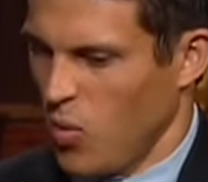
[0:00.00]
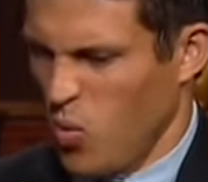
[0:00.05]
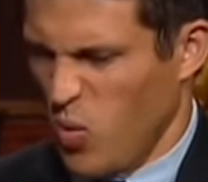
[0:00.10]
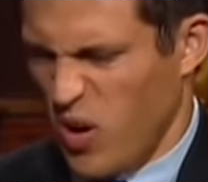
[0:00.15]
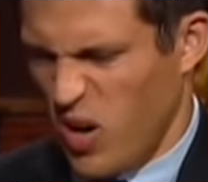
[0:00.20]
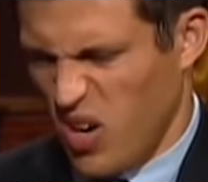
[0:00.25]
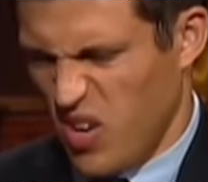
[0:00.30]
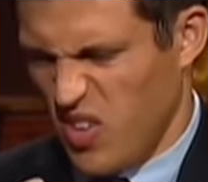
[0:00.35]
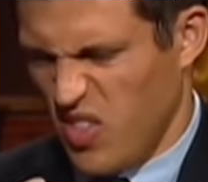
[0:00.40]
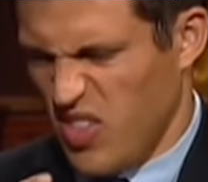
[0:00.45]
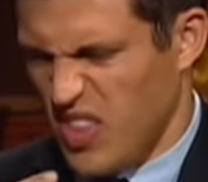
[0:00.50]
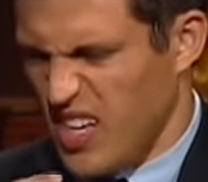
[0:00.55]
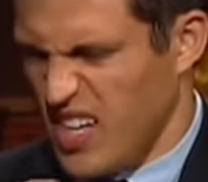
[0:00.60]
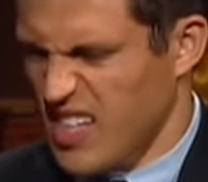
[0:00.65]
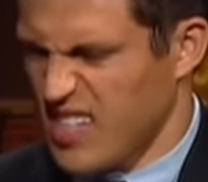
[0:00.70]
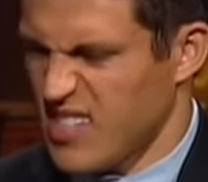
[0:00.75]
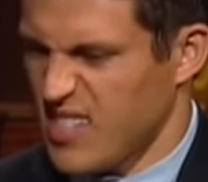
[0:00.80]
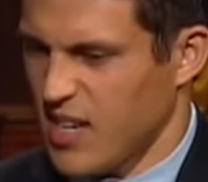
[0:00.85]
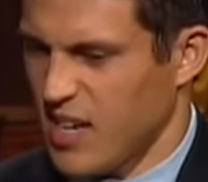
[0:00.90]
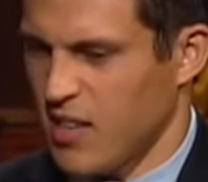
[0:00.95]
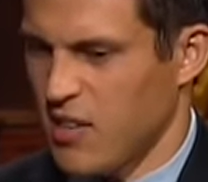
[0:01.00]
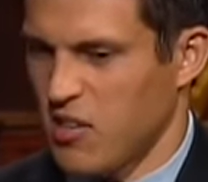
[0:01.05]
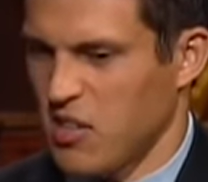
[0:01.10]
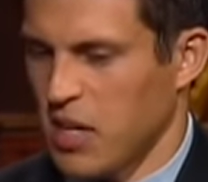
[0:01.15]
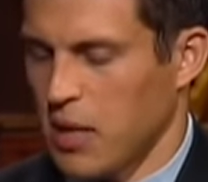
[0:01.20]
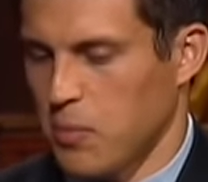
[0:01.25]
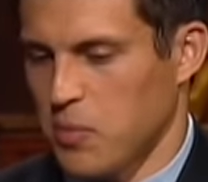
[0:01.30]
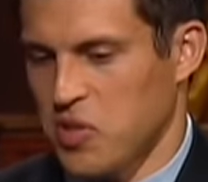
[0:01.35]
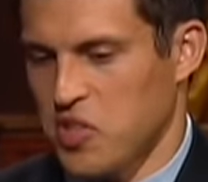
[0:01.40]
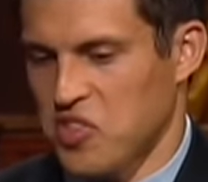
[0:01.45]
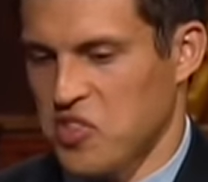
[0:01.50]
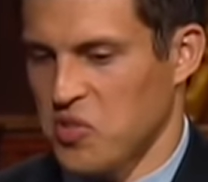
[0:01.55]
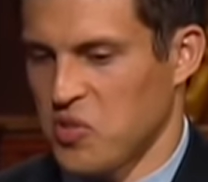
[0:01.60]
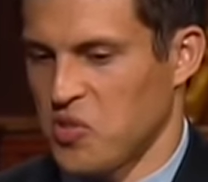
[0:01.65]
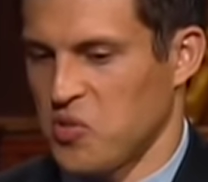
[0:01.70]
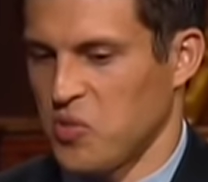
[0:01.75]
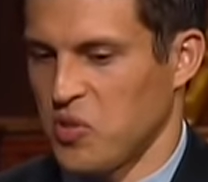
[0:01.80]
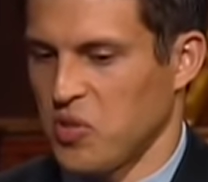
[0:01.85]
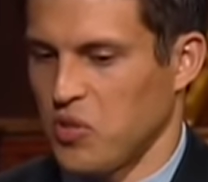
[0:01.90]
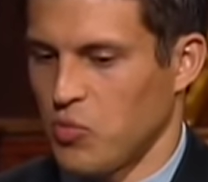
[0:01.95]
where the inside of their gum tissue
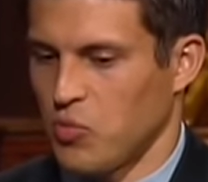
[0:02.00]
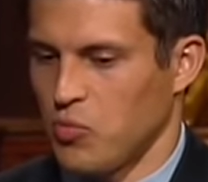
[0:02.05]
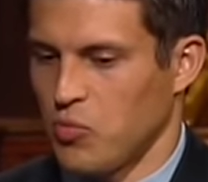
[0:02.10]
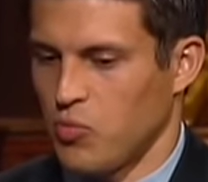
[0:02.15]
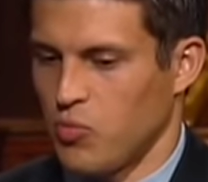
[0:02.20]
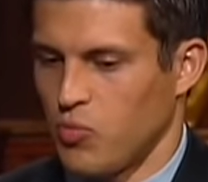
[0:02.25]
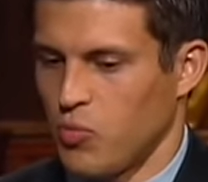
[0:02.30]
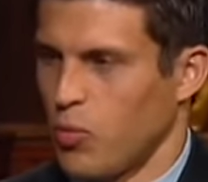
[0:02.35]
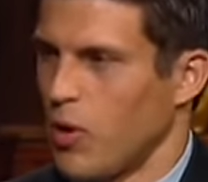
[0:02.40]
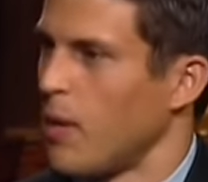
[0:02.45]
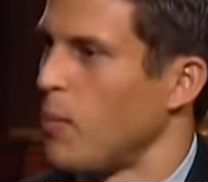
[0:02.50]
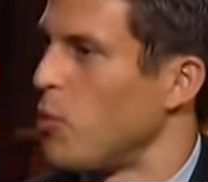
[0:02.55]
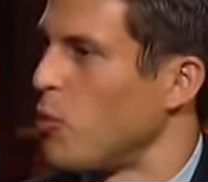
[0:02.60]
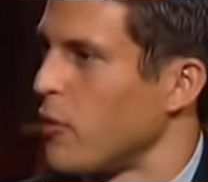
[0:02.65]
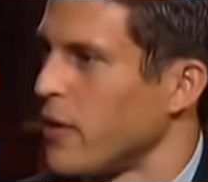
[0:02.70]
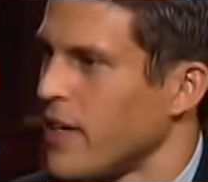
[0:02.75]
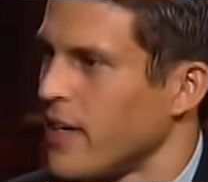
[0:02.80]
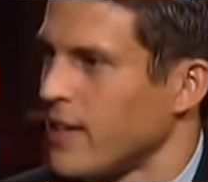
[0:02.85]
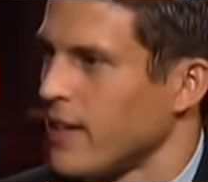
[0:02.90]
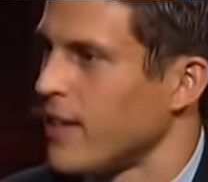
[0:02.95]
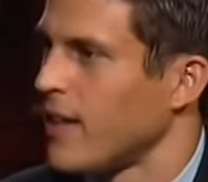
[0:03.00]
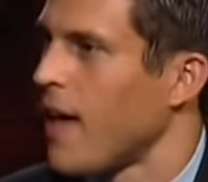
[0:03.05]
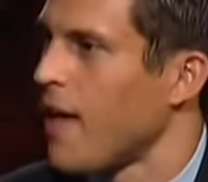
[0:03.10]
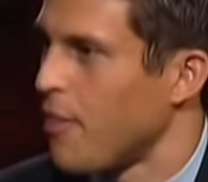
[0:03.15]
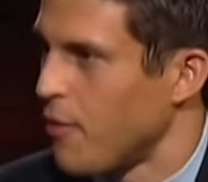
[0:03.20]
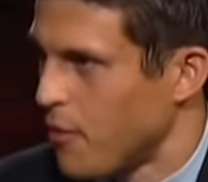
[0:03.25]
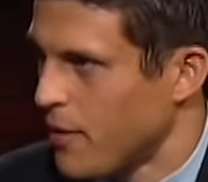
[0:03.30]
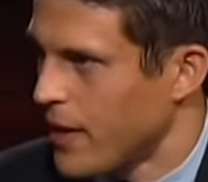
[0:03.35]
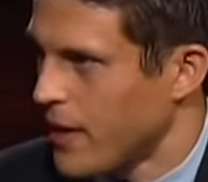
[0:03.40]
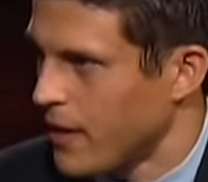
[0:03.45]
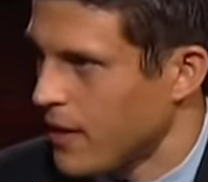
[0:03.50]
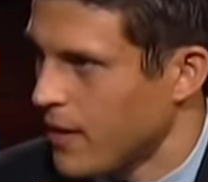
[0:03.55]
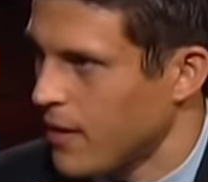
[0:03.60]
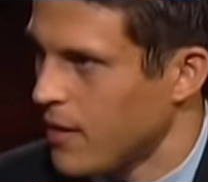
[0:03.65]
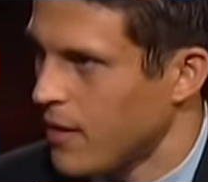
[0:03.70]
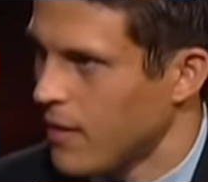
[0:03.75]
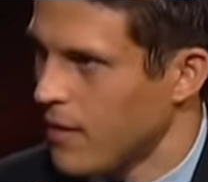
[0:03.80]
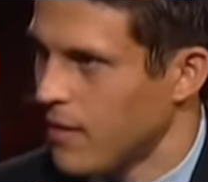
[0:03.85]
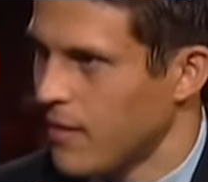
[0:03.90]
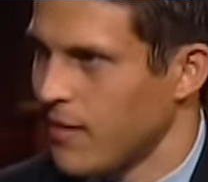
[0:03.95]
is real rubbery and leathery.
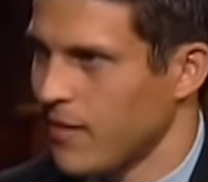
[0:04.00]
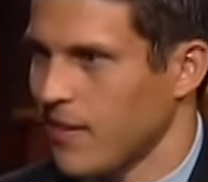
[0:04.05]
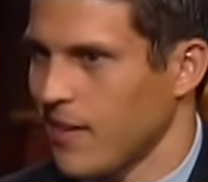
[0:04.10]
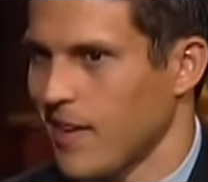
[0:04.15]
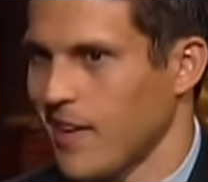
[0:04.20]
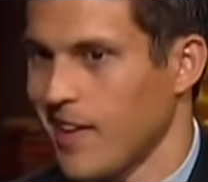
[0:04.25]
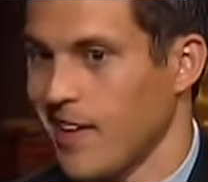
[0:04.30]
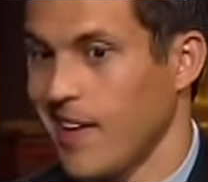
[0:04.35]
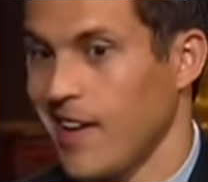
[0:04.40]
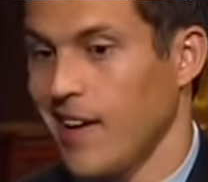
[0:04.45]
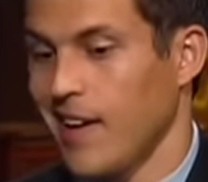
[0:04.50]
Okay. Okay.